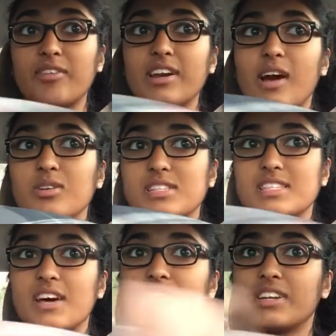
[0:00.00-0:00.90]
Right now it's
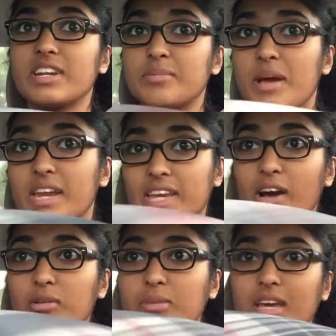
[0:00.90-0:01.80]
7 and I'm heading
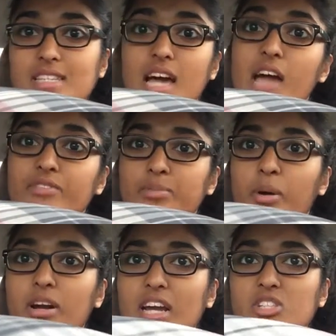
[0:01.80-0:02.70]
out because I have to
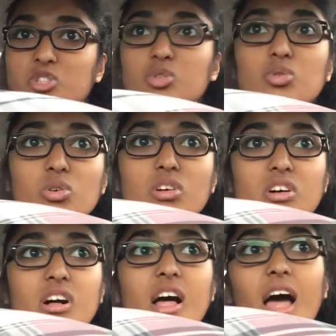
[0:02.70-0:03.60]
park at
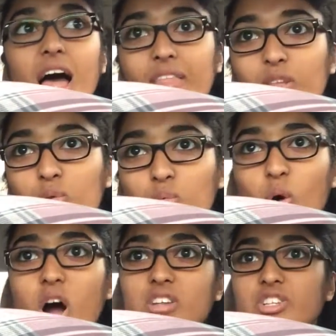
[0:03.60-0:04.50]
school and then
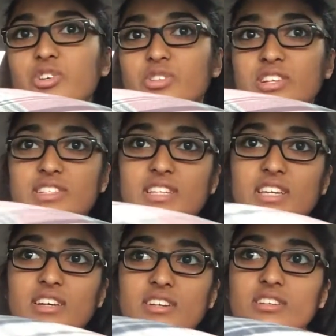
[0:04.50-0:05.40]
walk to
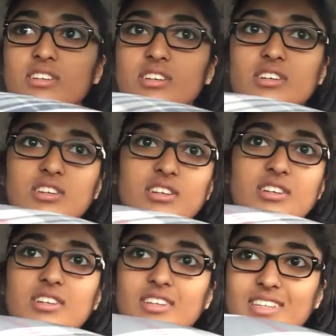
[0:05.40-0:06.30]
UTC.
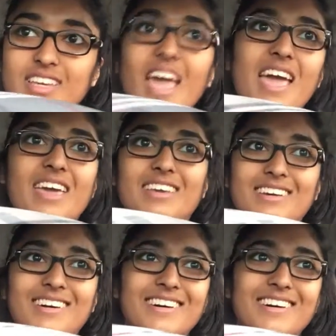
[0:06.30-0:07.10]
Yay!